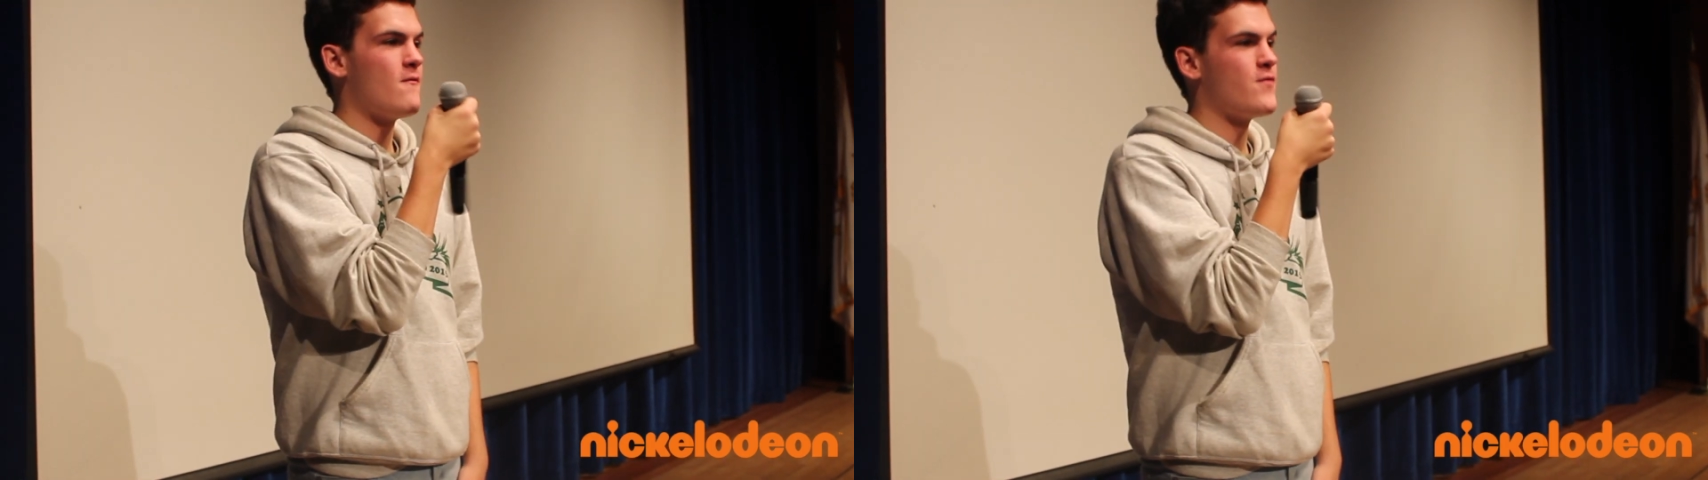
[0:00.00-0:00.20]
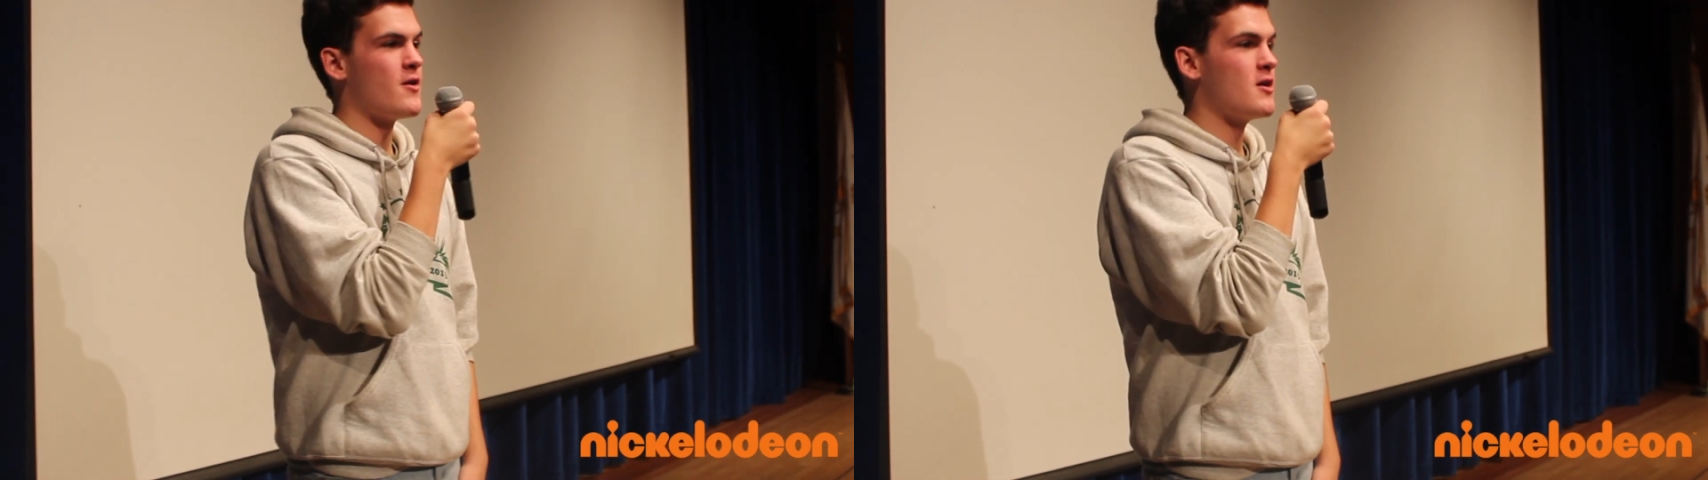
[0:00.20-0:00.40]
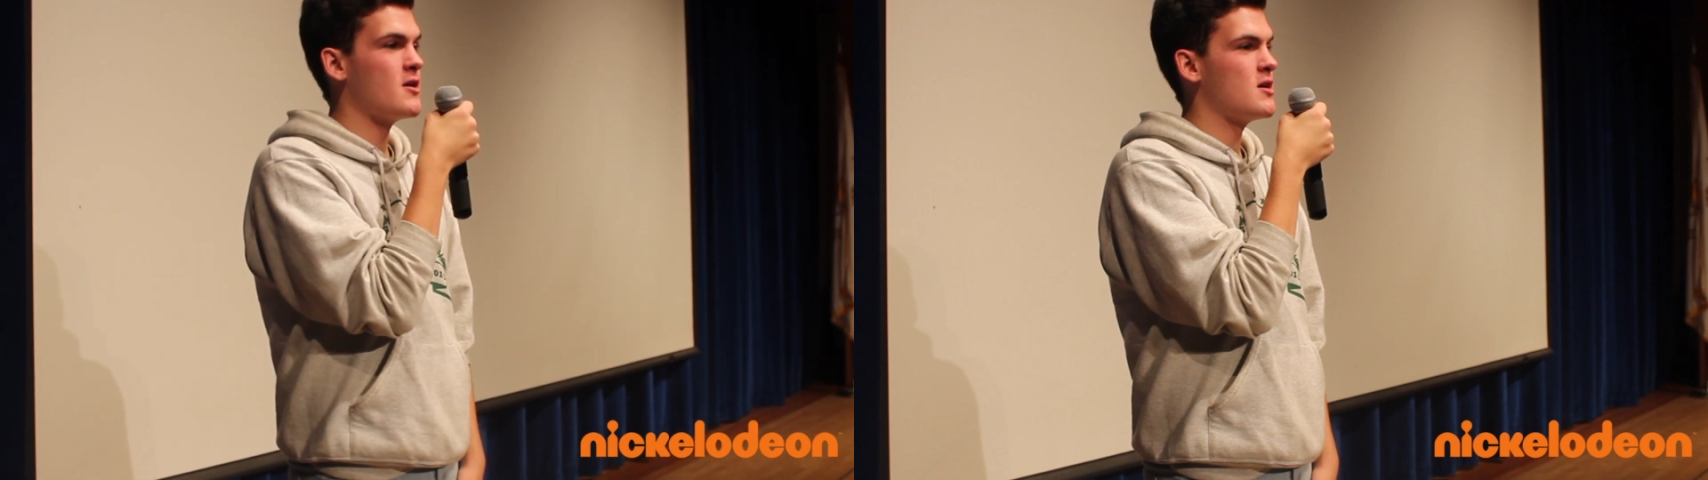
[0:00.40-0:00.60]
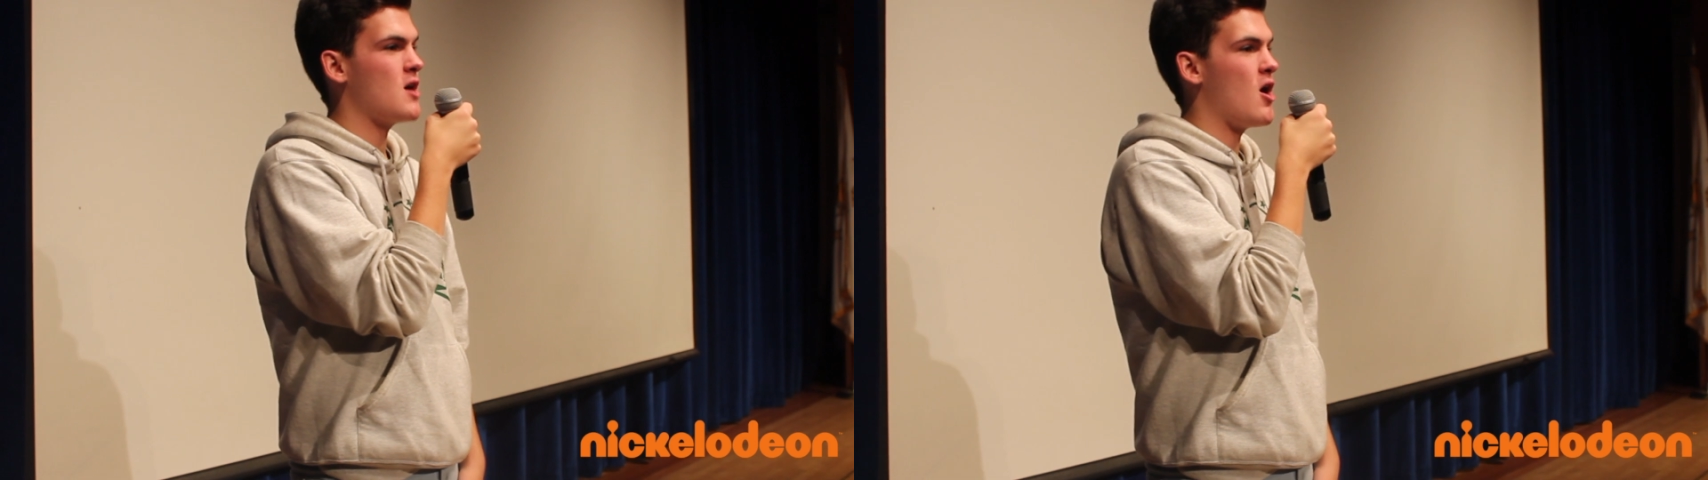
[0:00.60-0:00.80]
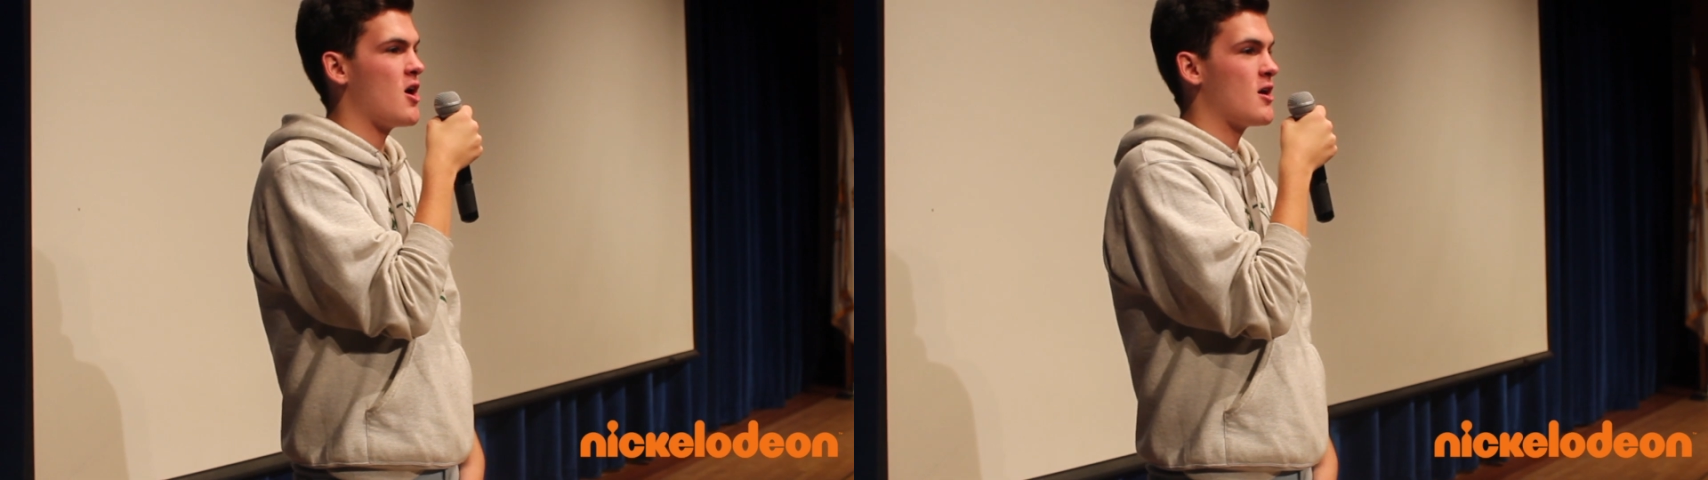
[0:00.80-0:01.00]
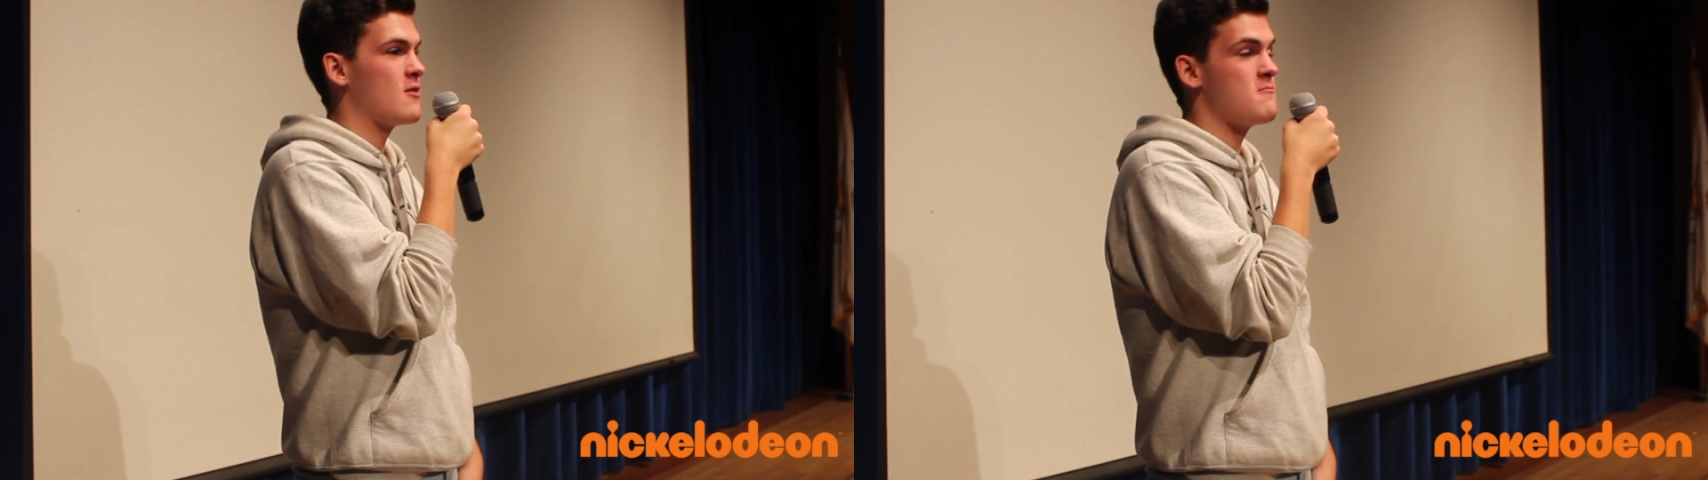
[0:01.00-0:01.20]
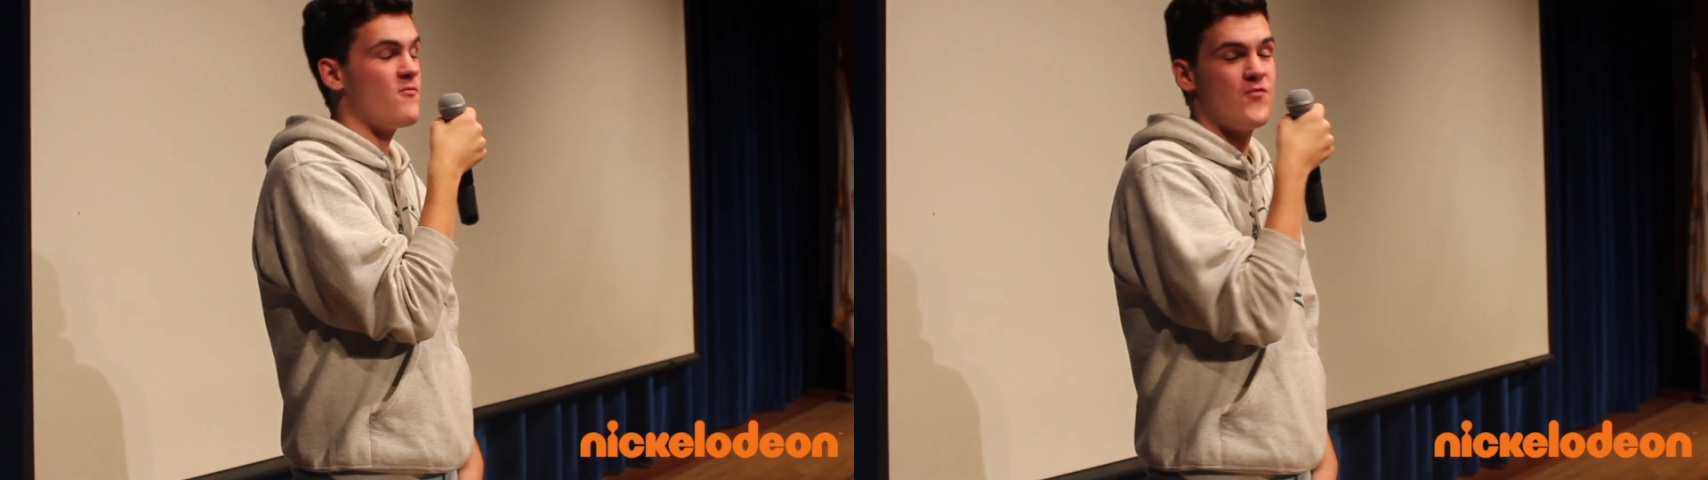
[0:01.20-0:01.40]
For our